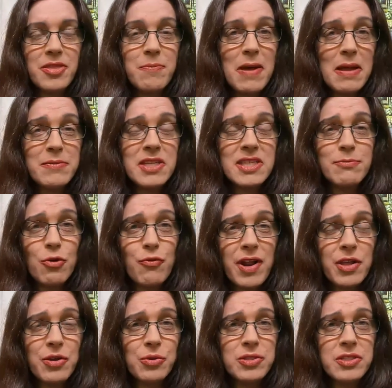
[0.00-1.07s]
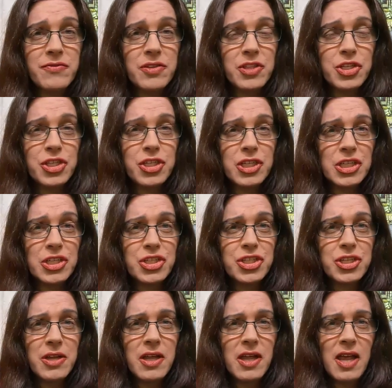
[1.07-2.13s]
baptismal records for the
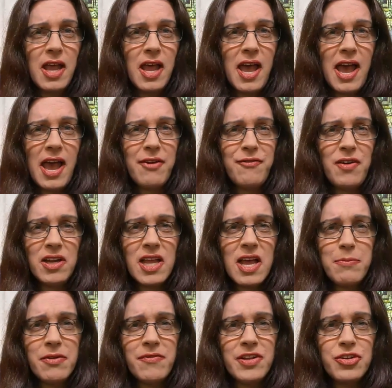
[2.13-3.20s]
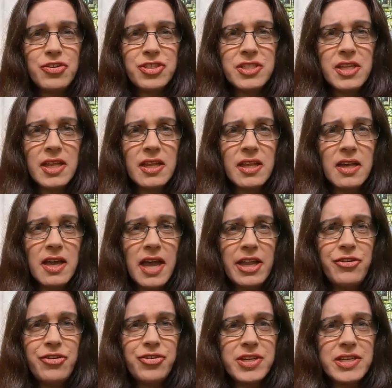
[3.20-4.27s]
church and found a couple of interesting
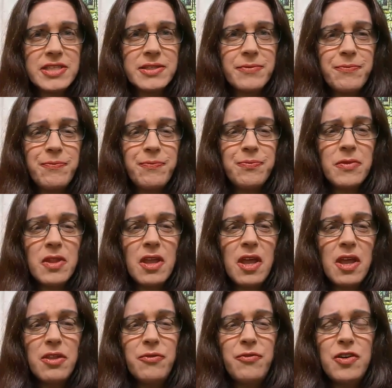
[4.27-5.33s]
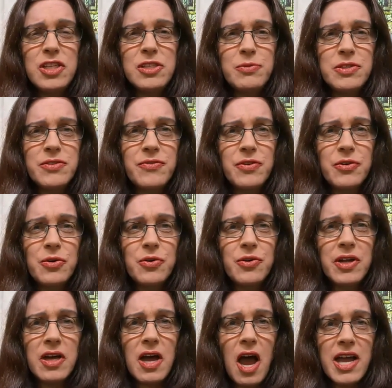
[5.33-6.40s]
entries. The first was
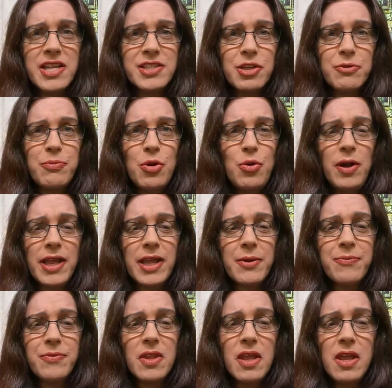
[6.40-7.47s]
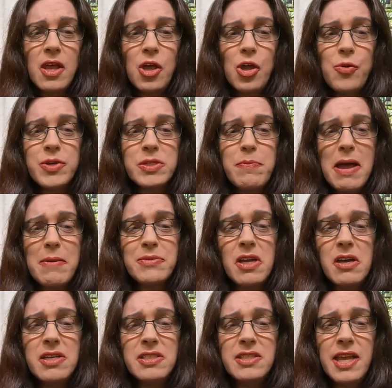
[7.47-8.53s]
for Isaac Pooley, who was
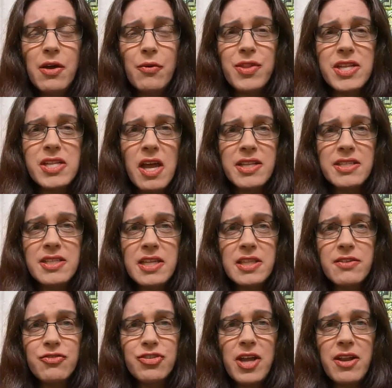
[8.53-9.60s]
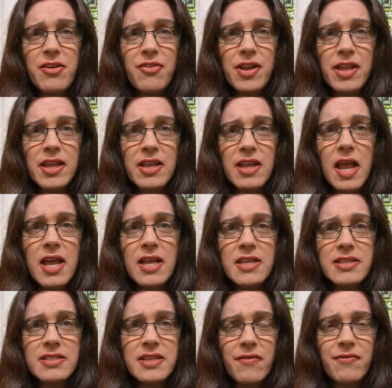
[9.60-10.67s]
baptised here on the 19th of January,
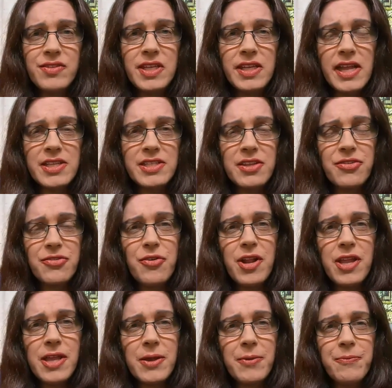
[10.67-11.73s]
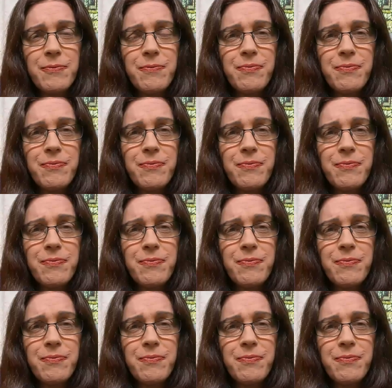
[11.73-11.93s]
1783.